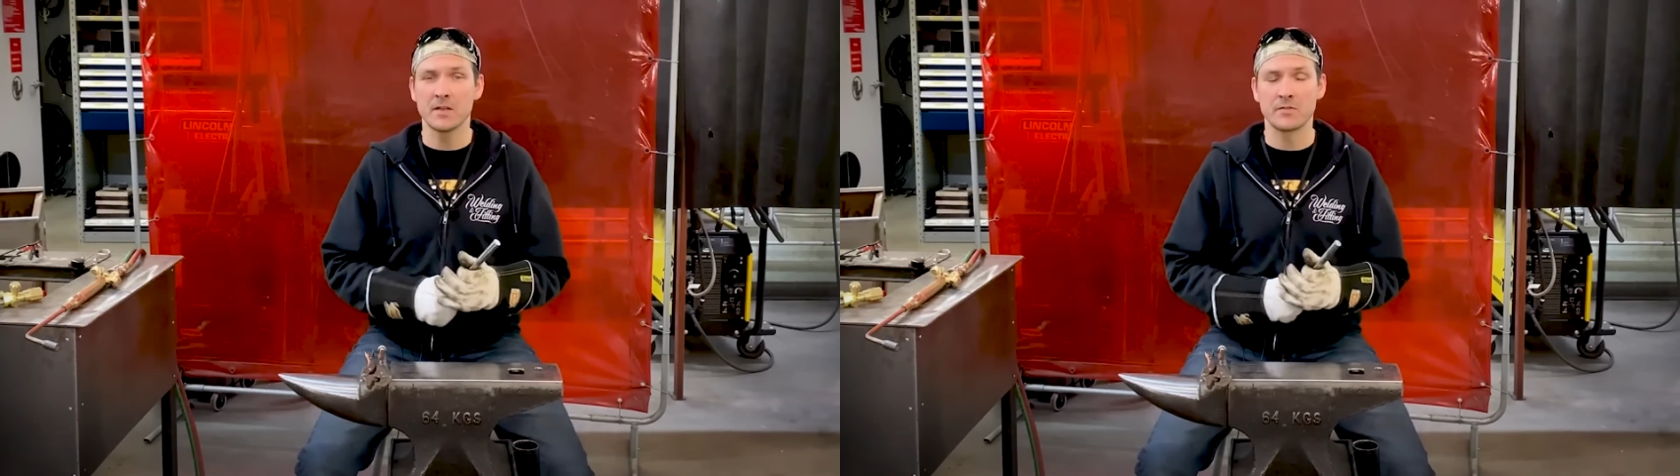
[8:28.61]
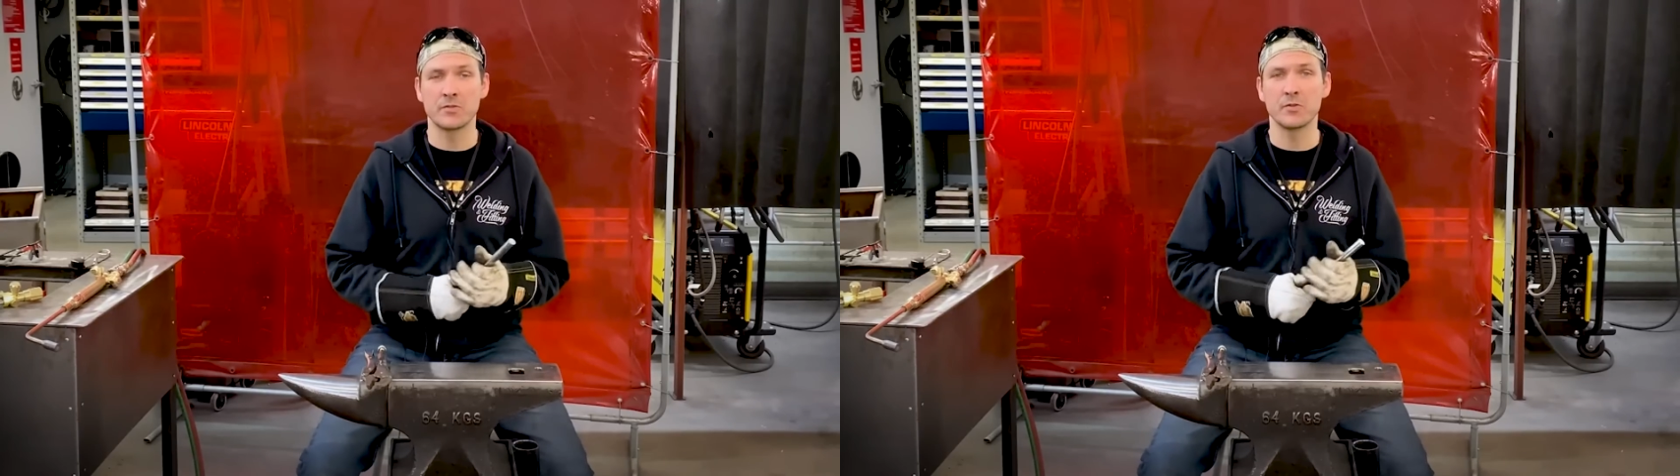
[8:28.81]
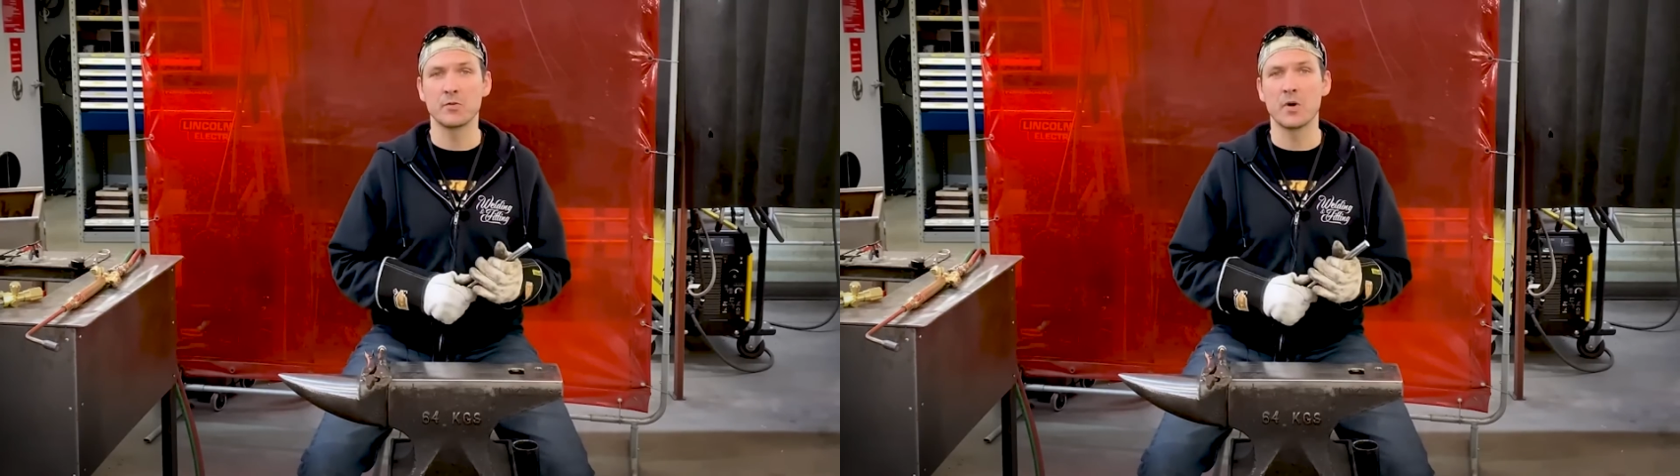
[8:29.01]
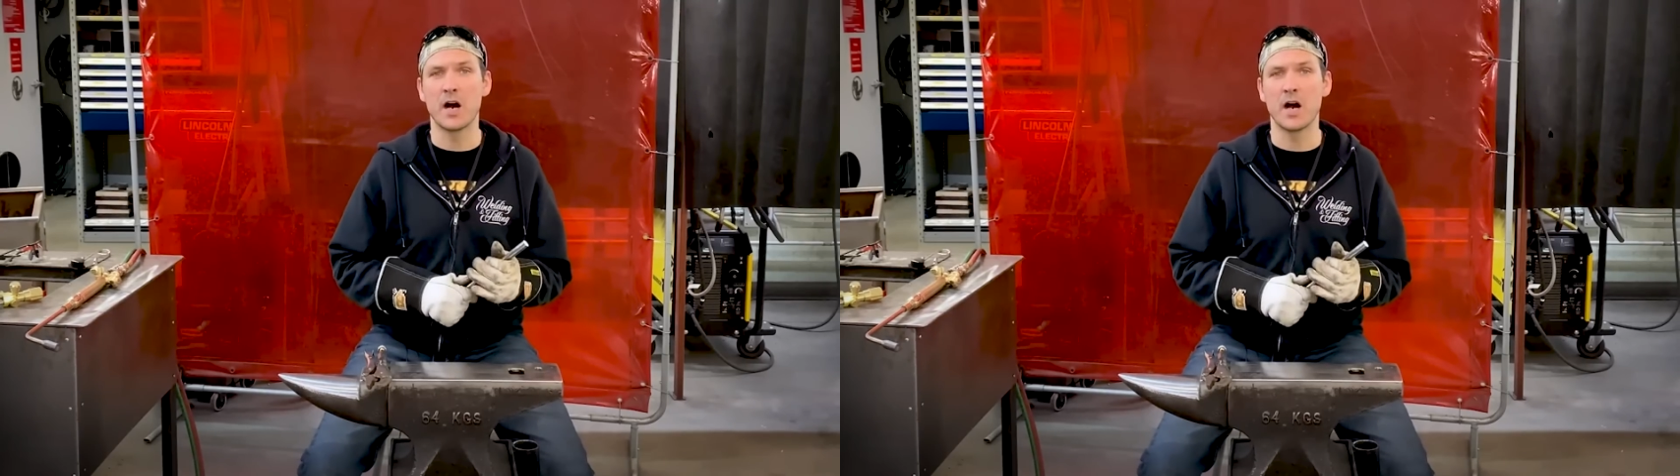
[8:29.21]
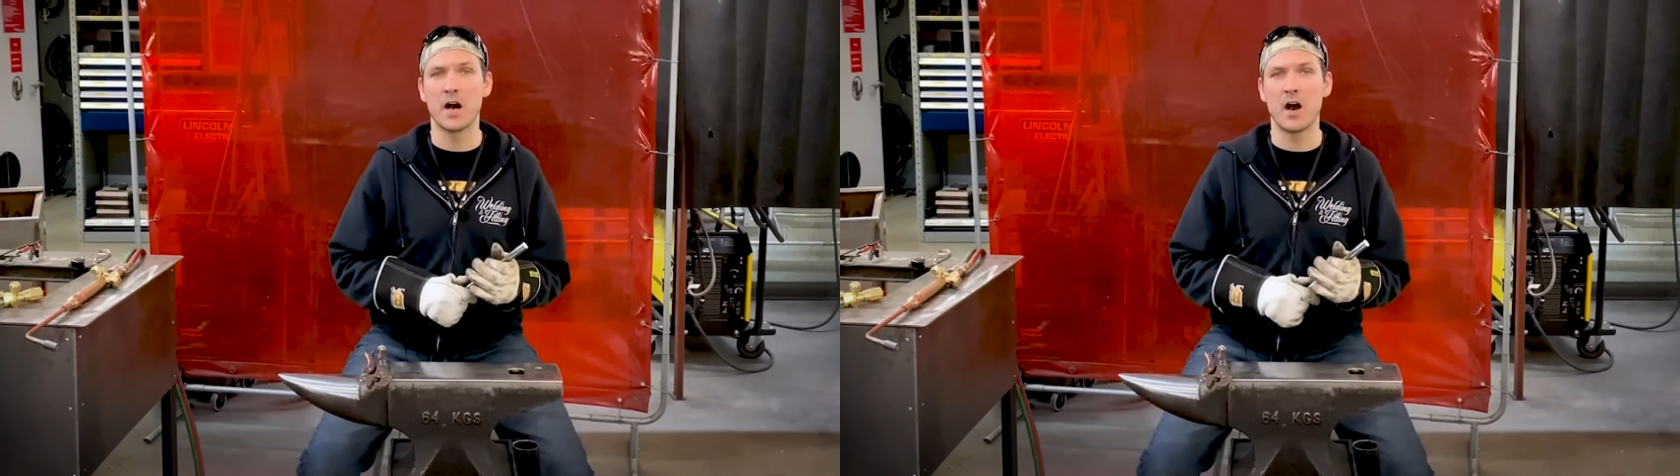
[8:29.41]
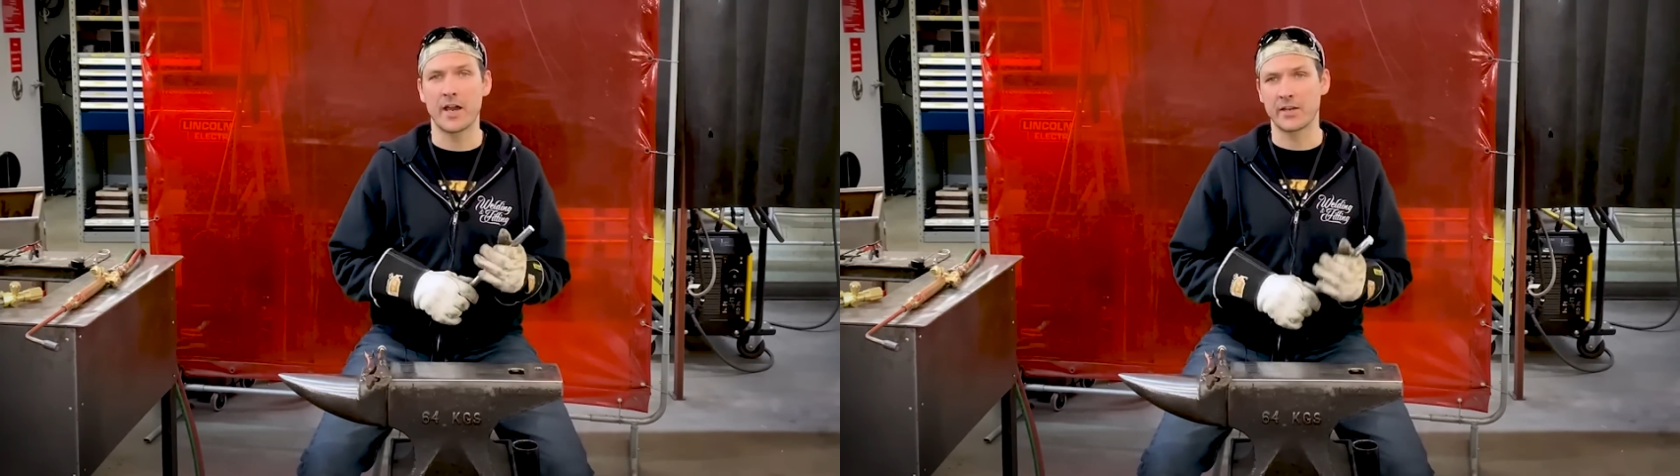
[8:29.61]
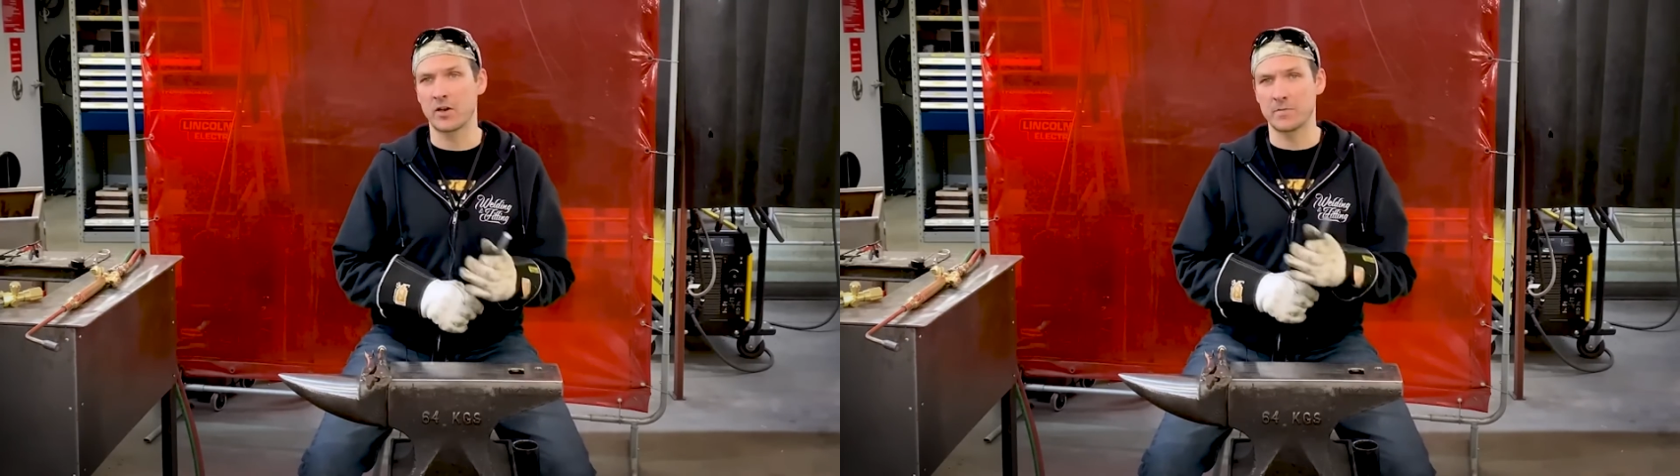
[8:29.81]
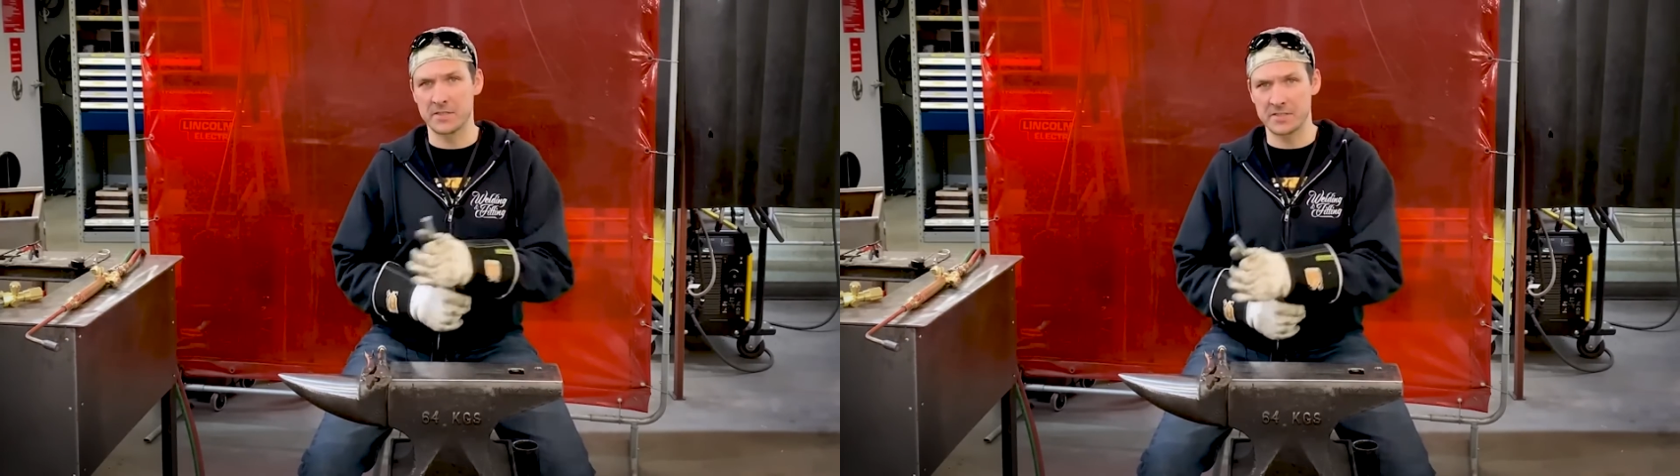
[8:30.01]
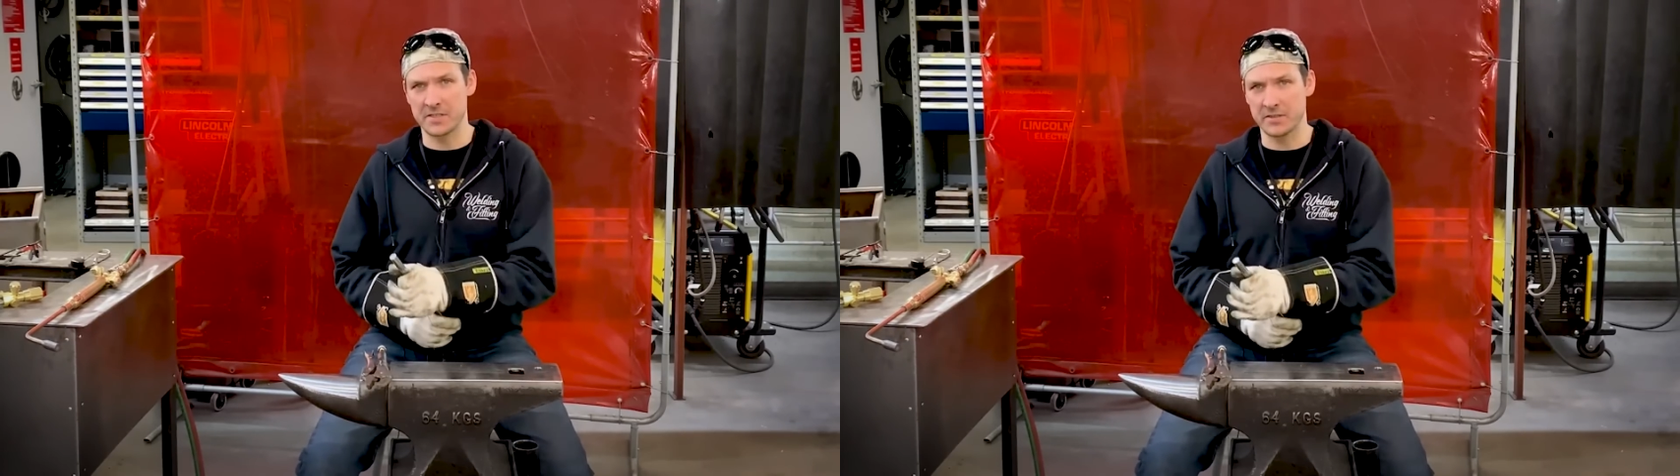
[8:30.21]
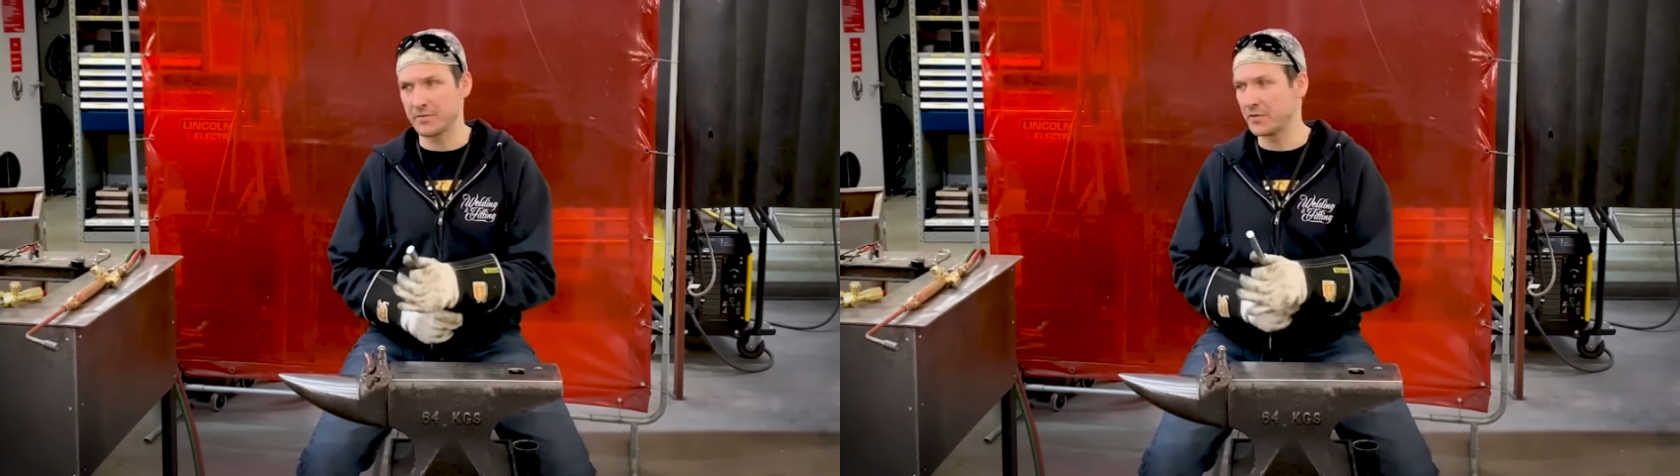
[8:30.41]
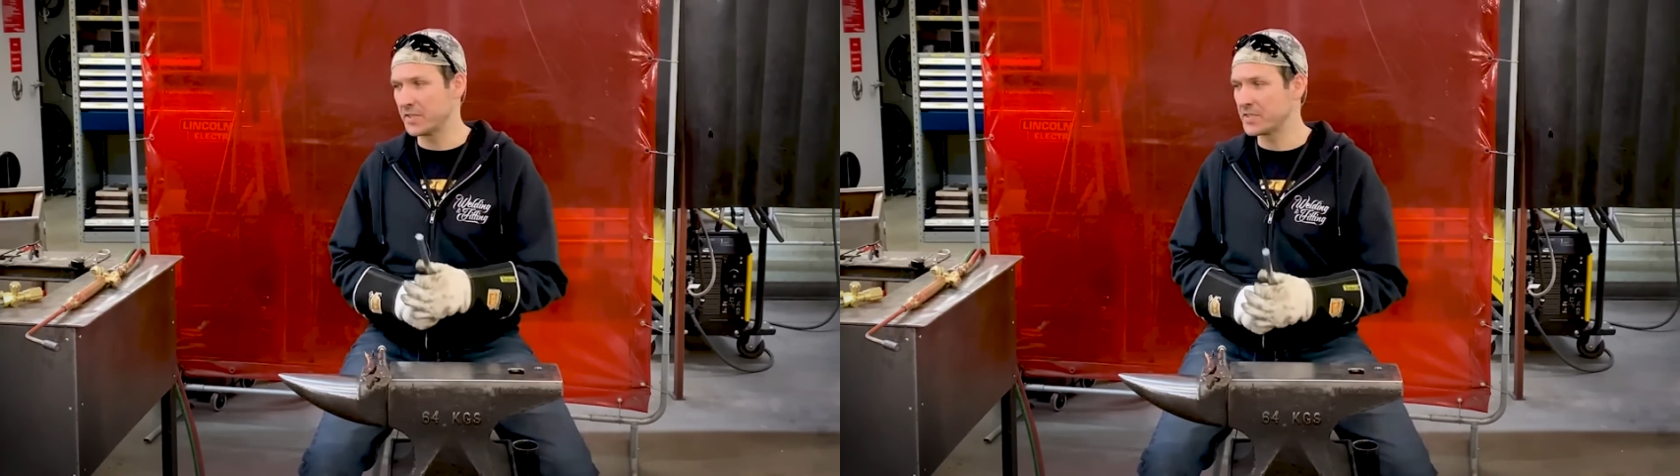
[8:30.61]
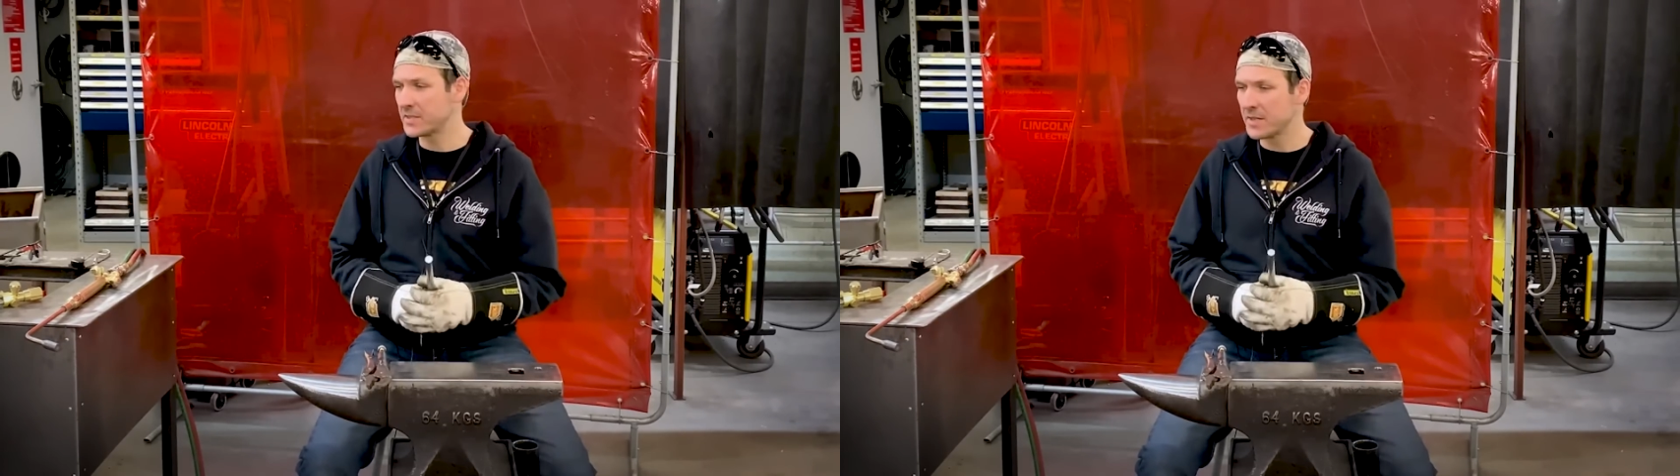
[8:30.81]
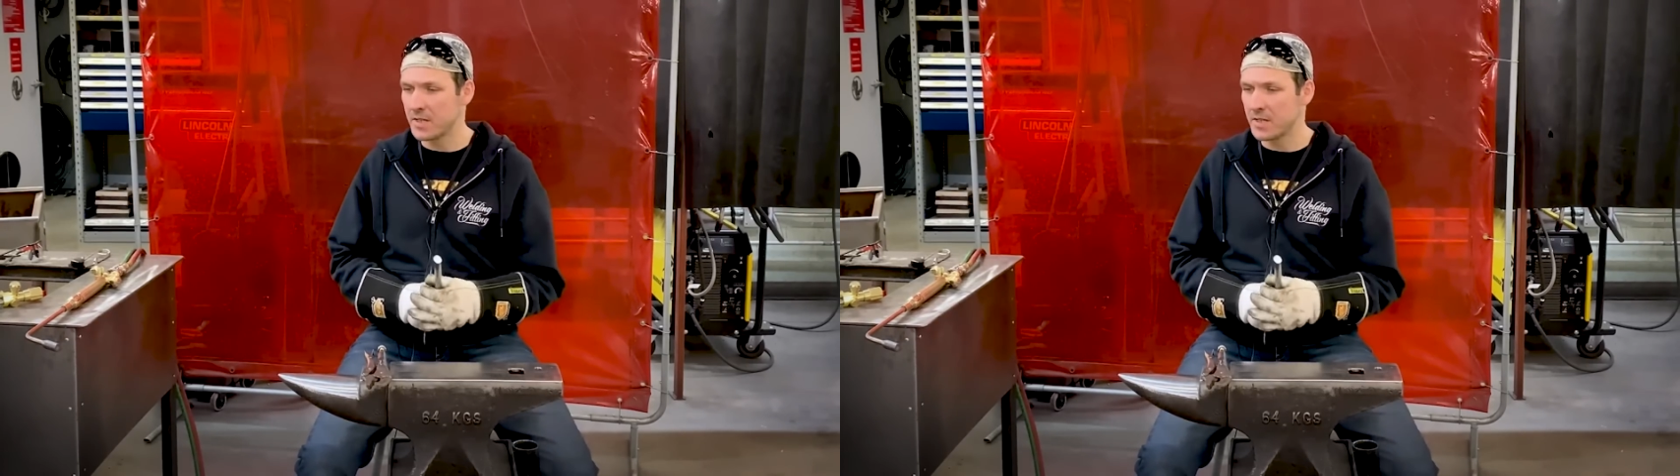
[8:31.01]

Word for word: to uh, high carbon steel for this.